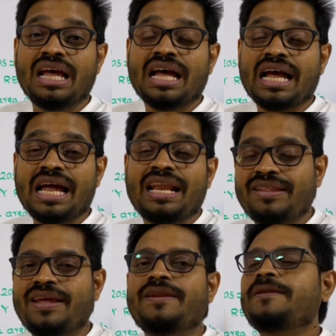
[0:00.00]
and
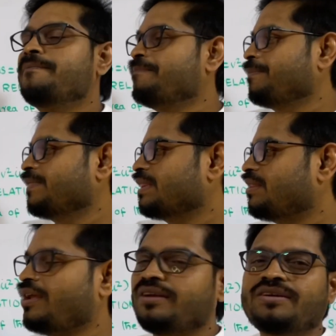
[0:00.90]
then
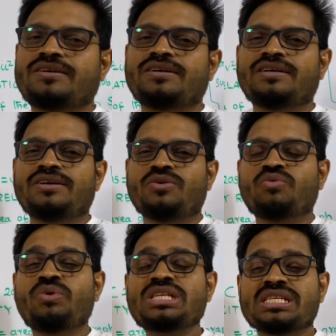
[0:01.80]
think
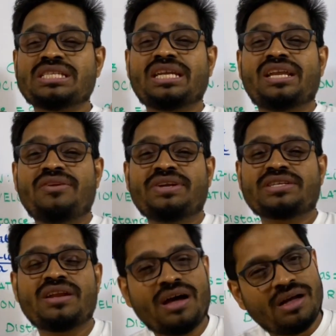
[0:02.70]
which is the
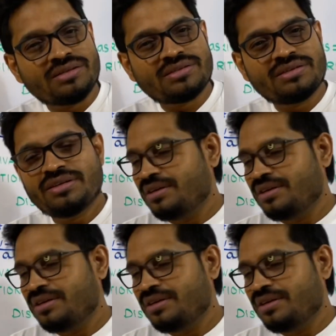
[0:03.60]
derivation asked.